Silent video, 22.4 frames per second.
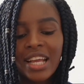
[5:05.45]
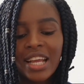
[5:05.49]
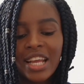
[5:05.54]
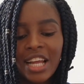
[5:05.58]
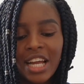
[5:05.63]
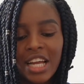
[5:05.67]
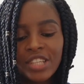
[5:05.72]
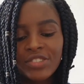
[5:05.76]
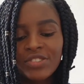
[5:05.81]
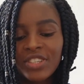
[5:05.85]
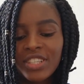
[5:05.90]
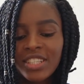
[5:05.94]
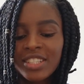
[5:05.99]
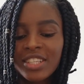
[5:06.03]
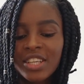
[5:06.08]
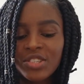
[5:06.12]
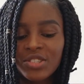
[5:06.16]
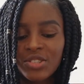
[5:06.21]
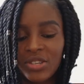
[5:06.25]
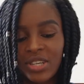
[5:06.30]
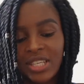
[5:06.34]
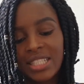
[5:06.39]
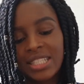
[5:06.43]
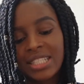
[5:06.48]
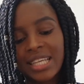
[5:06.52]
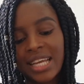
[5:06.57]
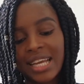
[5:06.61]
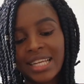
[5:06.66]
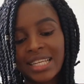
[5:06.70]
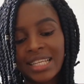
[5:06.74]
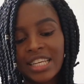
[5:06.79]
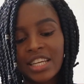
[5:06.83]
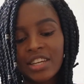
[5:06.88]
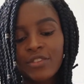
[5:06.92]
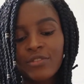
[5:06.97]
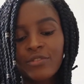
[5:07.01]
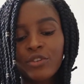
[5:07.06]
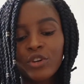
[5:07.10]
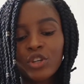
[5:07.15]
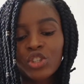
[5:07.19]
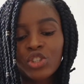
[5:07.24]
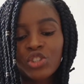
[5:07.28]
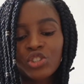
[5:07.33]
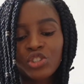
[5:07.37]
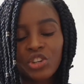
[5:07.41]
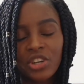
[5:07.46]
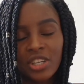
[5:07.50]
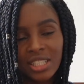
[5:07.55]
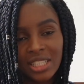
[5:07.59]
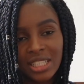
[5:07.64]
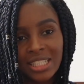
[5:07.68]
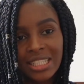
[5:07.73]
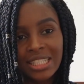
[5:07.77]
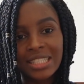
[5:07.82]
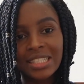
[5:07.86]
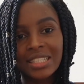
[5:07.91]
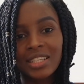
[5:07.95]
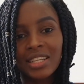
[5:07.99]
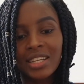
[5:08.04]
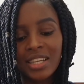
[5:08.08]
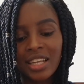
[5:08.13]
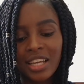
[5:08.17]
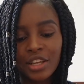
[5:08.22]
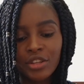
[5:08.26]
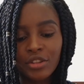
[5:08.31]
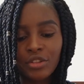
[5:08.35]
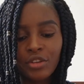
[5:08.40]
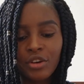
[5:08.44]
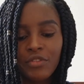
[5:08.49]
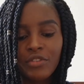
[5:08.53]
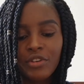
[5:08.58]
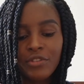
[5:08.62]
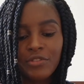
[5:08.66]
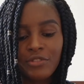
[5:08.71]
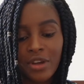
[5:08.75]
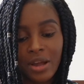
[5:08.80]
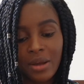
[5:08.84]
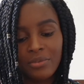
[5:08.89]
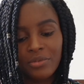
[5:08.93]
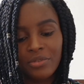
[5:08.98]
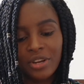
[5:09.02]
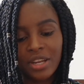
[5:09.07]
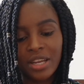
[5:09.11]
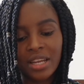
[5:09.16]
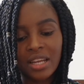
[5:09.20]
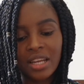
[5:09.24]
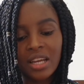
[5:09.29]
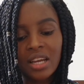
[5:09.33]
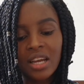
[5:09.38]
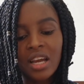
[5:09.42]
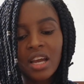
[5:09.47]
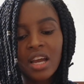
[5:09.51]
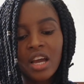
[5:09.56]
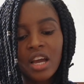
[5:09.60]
Gathering is a sewing technique for shortening the length of a fabric